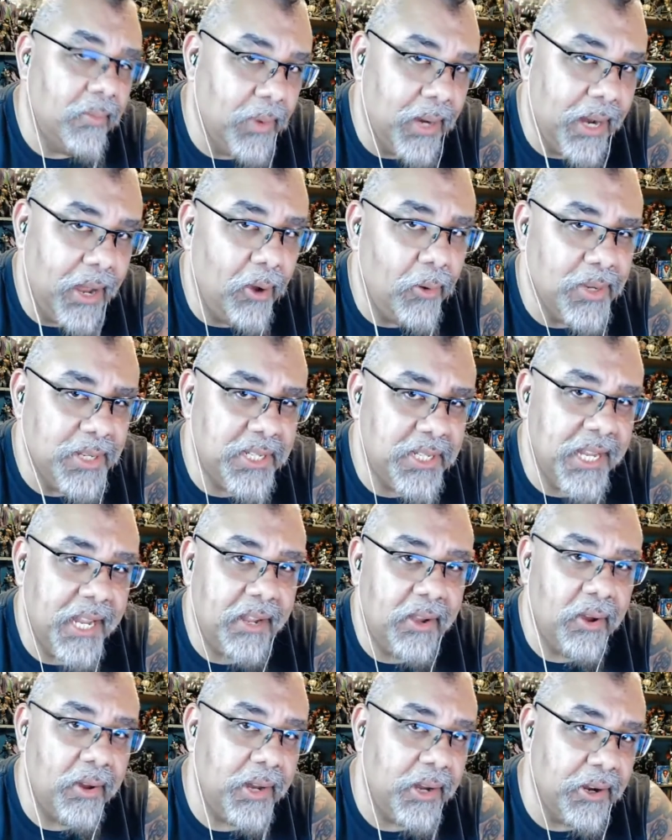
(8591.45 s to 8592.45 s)
what I always
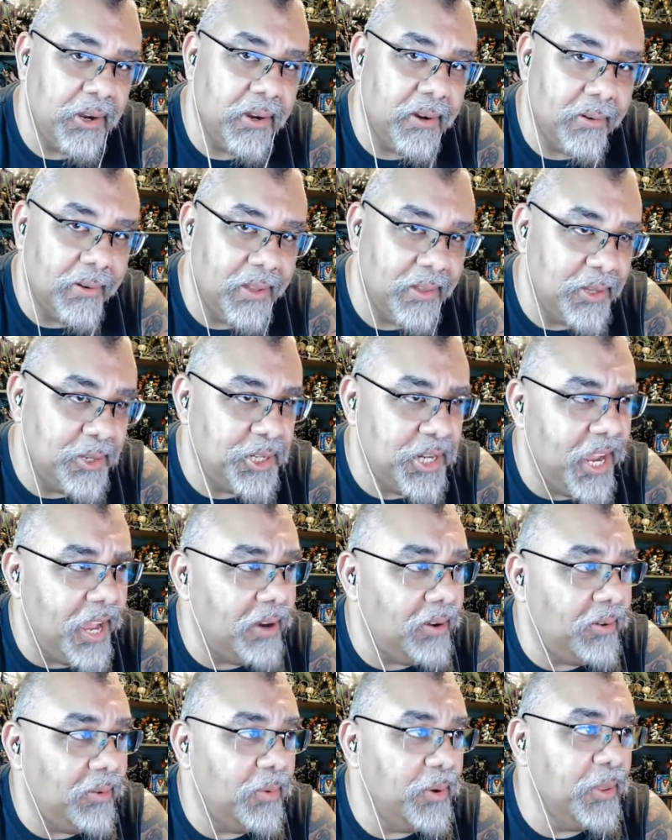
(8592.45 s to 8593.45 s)
sing on here on the channel,